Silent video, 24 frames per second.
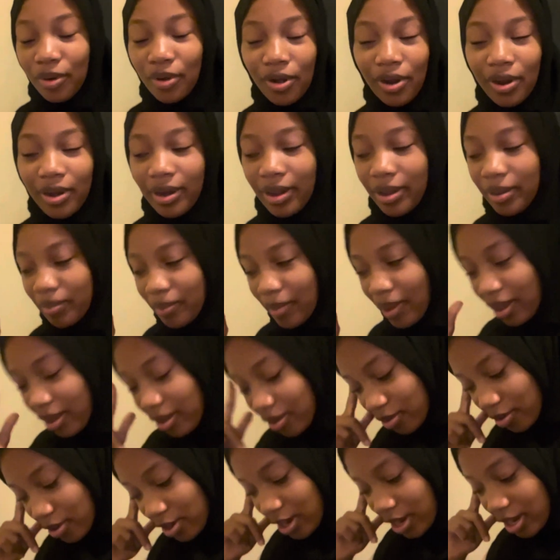chronic
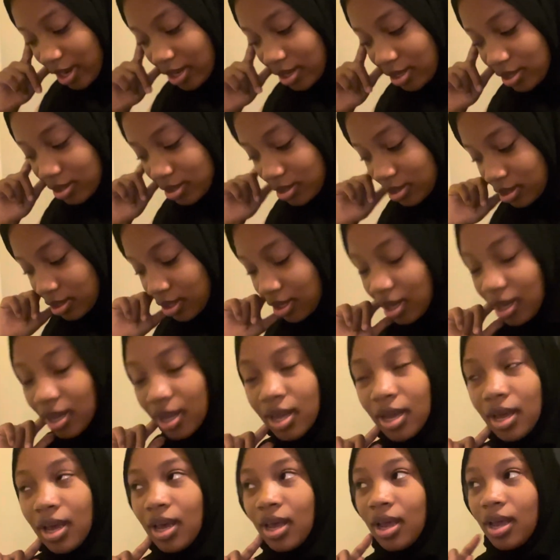migraines,
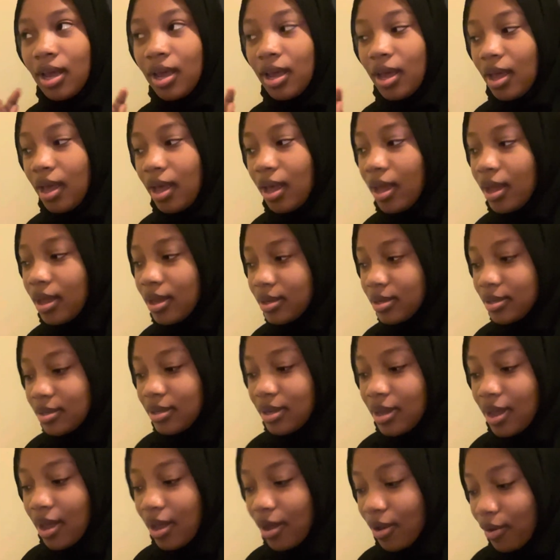and
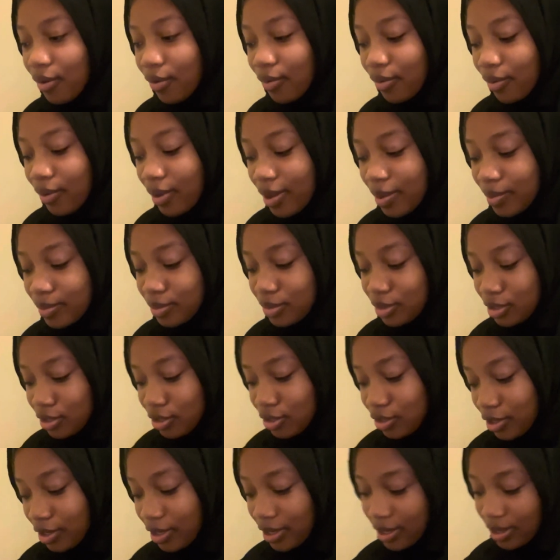now I'm
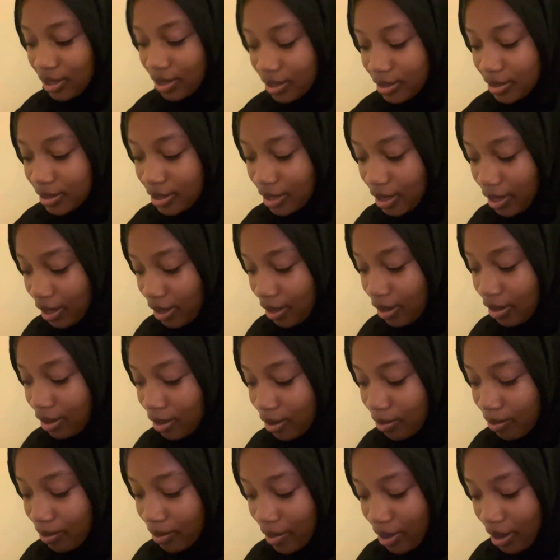just gonna take
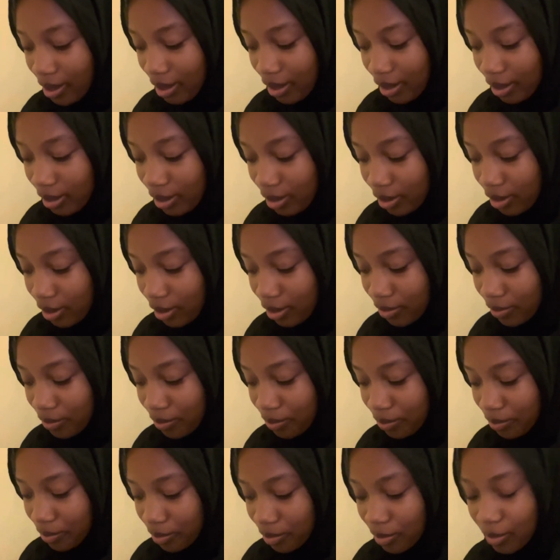my
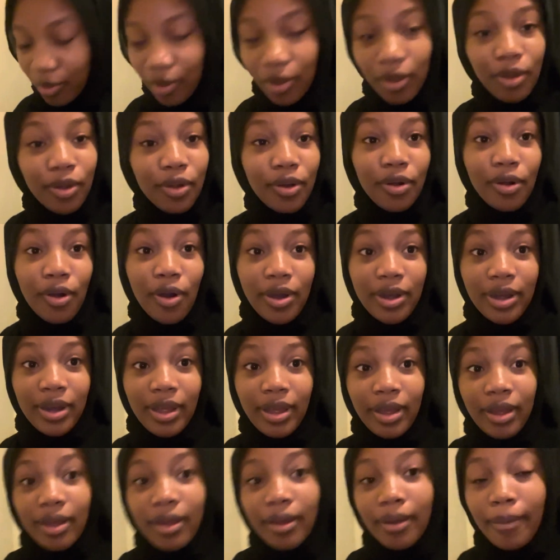
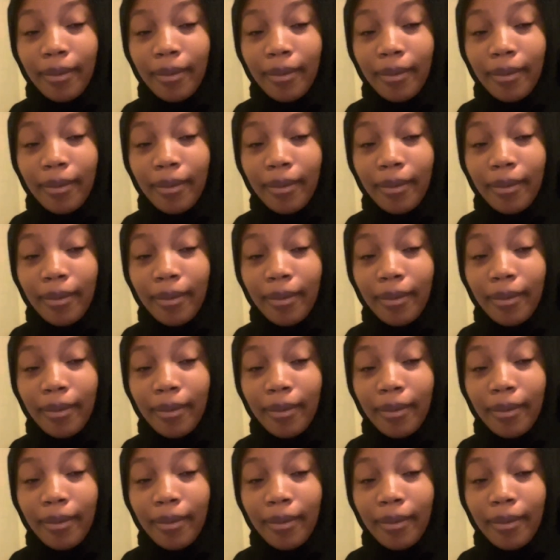chronic